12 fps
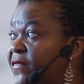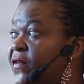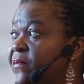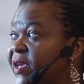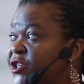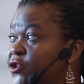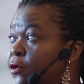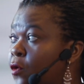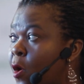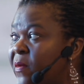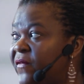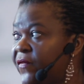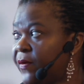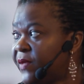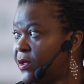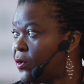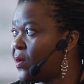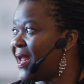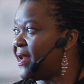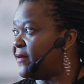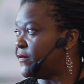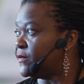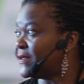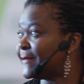information coming from the lower
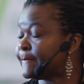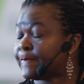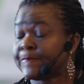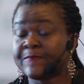levels.